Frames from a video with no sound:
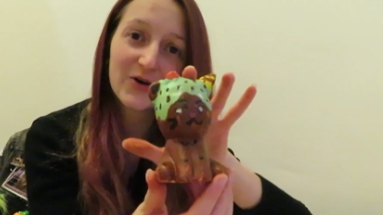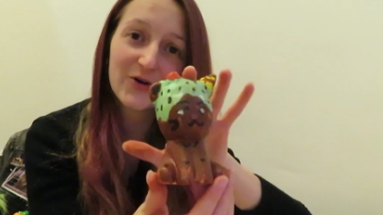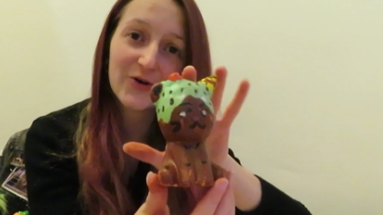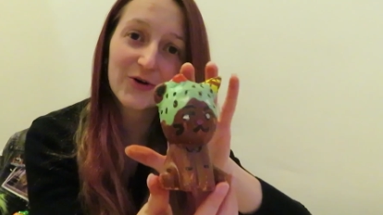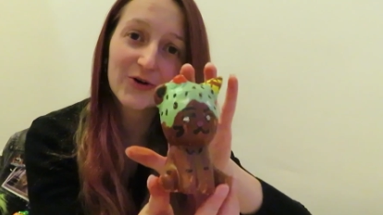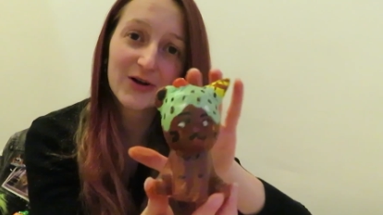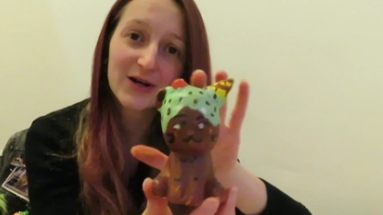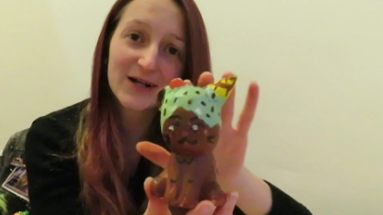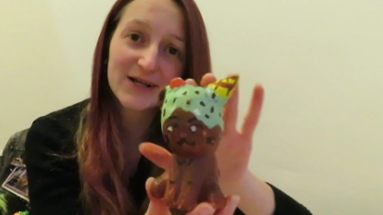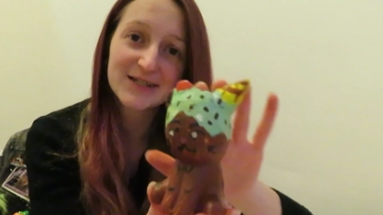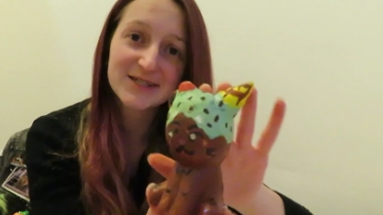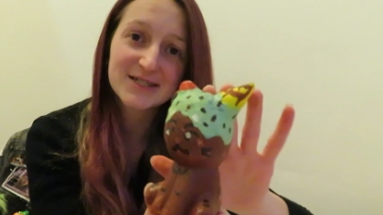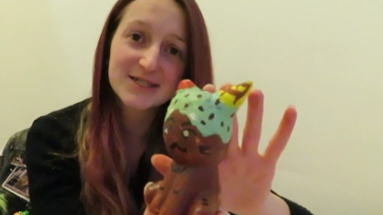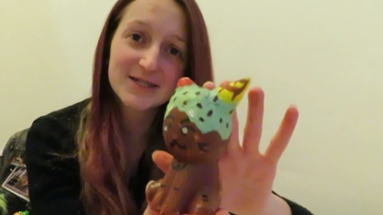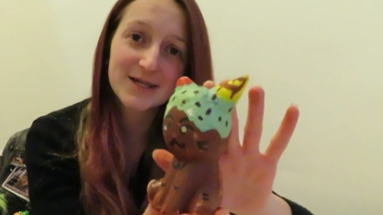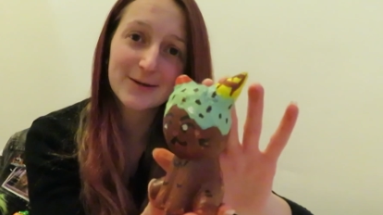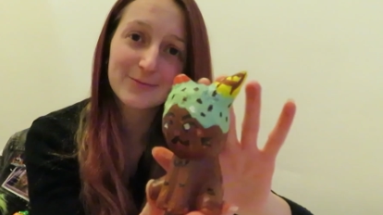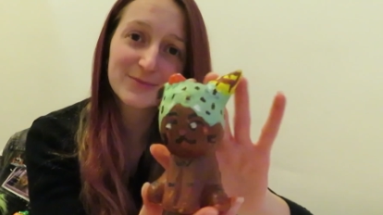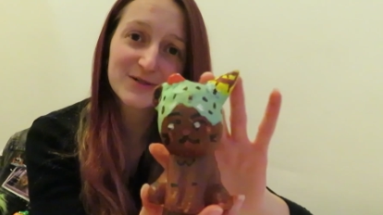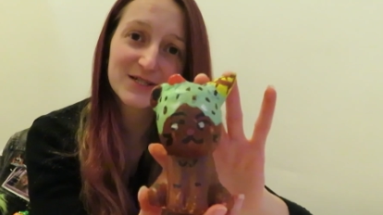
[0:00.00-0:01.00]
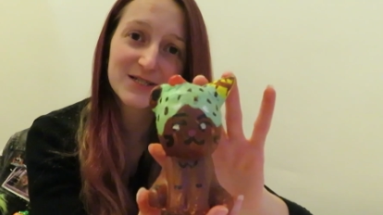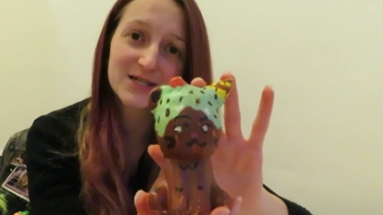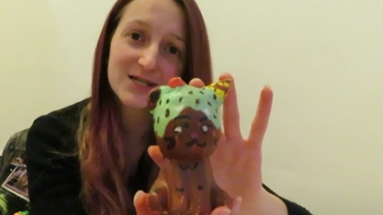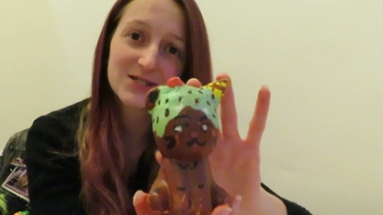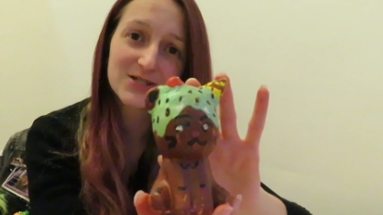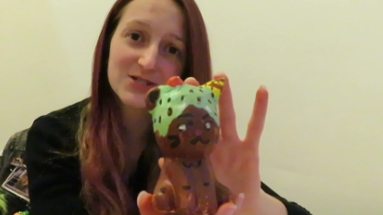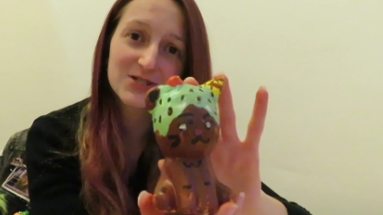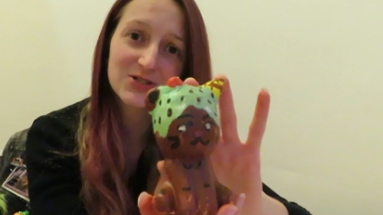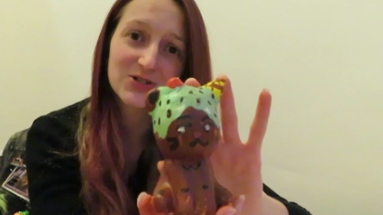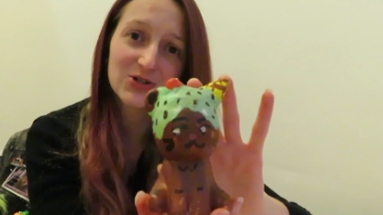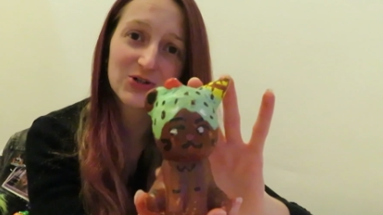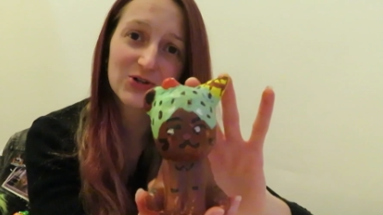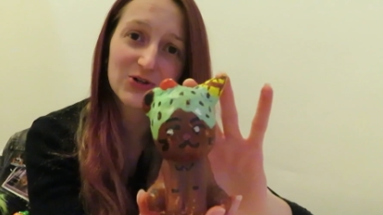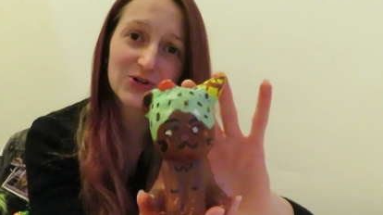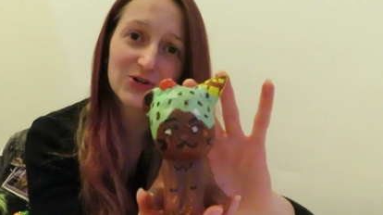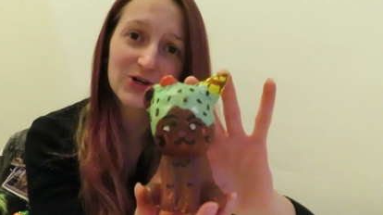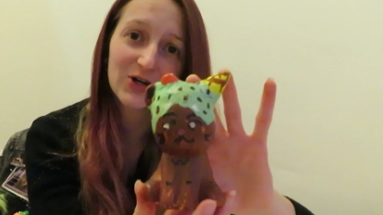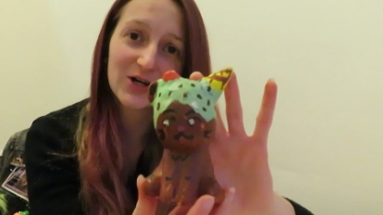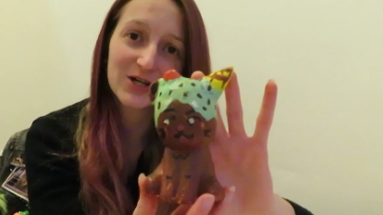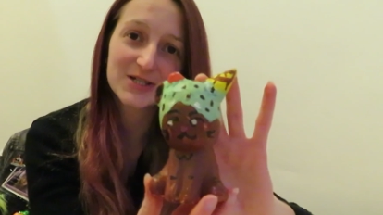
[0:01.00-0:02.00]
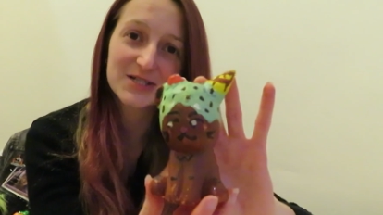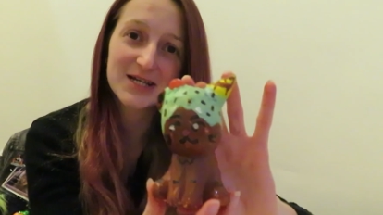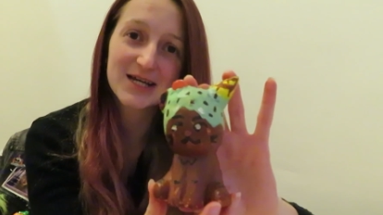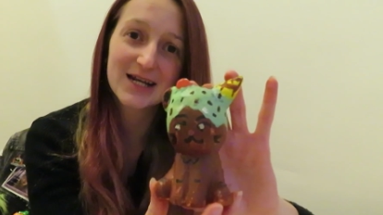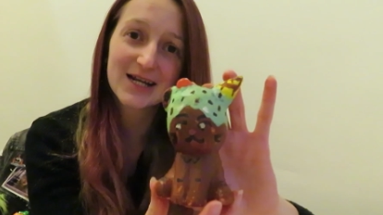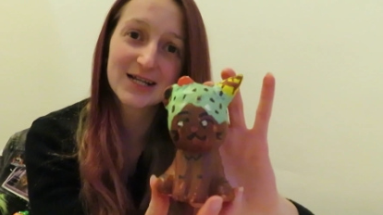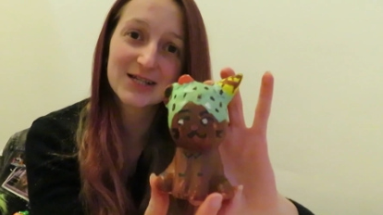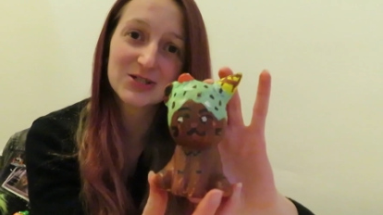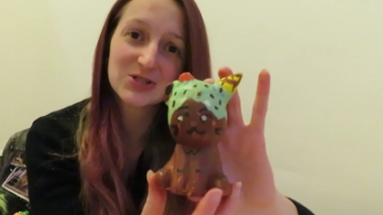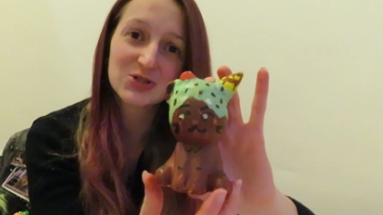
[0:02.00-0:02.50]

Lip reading: ugly stepsister, cousin,